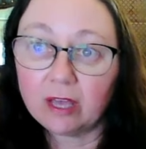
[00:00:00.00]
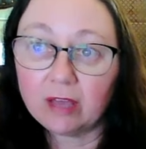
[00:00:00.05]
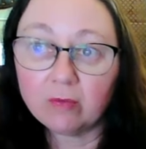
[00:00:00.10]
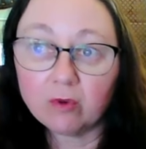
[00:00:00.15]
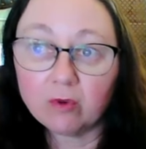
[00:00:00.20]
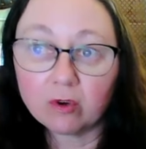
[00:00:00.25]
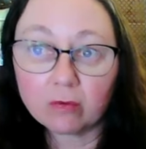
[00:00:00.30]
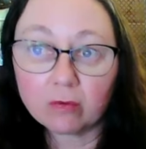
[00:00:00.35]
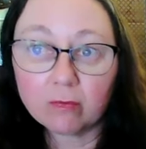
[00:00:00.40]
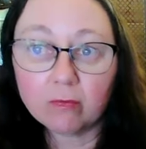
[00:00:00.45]
a
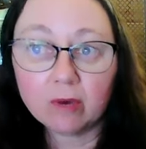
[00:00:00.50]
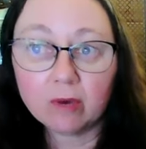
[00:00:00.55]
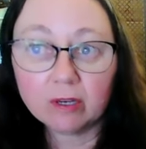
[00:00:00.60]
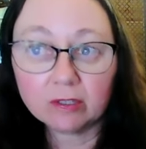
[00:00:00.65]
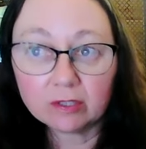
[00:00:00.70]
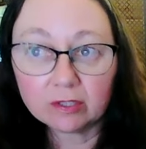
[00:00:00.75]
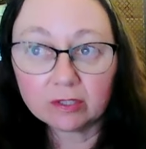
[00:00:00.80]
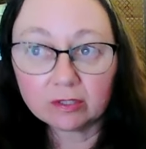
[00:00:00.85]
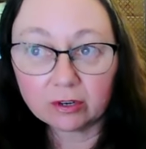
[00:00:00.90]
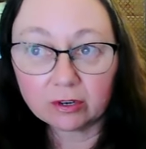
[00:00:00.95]
more
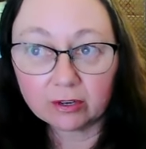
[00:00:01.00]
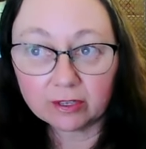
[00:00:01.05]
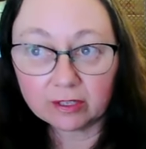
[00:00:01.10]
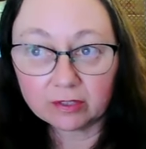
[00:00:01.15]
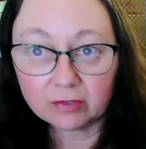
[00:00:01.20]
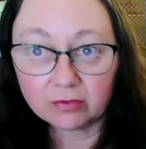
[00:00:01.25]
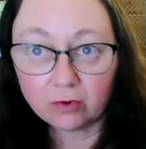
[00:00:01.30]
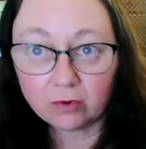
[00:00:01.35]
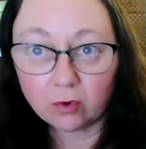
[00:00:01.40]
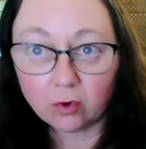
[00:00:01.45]

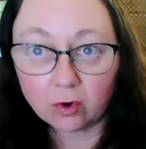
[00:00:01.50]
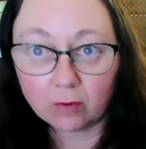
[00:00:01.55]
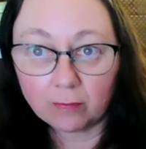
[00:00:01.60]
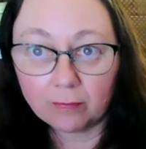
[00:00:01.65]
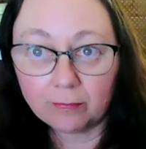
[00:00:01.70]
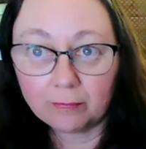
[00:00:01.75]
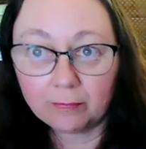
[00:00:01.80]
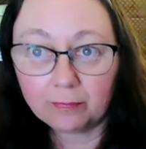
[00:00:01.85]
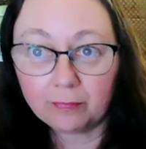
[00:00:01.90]
monstrous form.